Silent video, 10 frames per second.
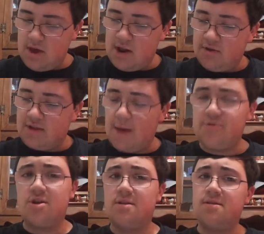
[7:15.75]

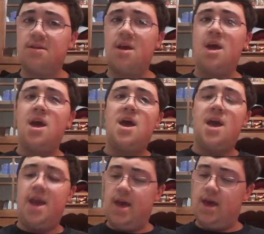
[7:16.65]
interceptions
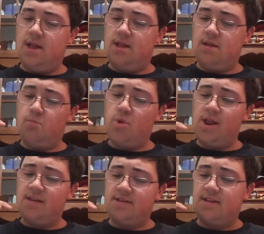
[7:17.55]
and
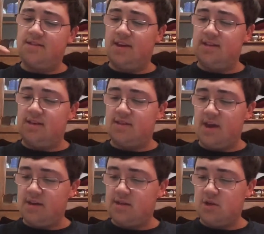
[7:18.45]
Brady has had
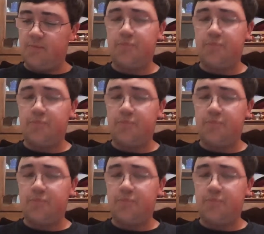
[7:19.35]
66,